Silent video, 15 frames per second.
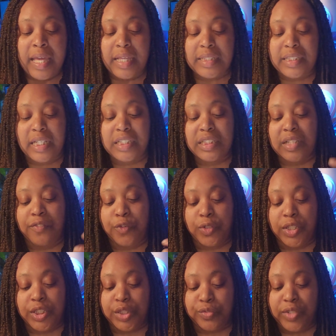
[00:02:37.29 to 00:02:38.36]
It says, and for
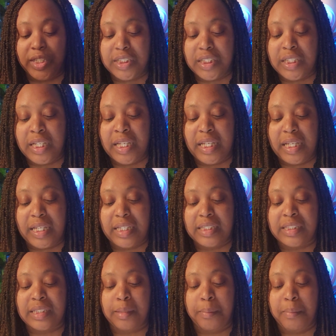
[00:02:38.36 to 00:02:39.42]
this reason, he is the